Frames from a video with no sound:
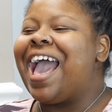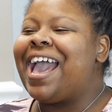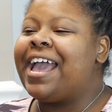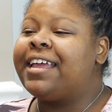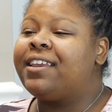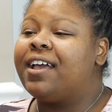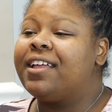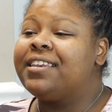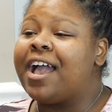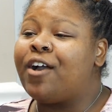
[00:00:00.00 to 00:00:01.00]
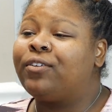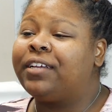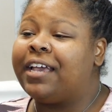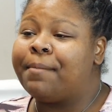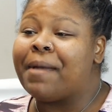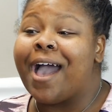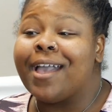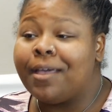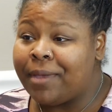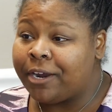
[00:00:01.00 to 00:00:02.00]
And not only am
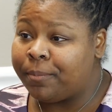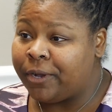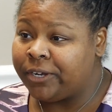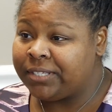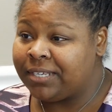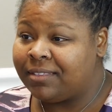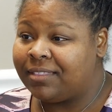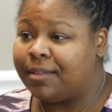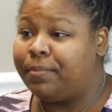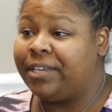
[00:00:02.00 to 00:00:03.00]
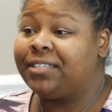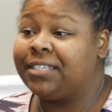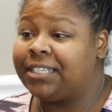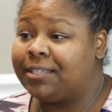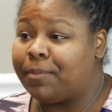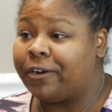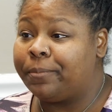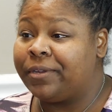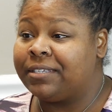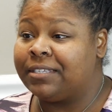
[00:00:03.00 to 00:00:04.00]
I a better person, the business is a
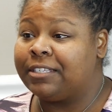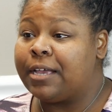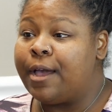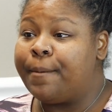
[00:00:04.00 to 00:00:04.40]
better business,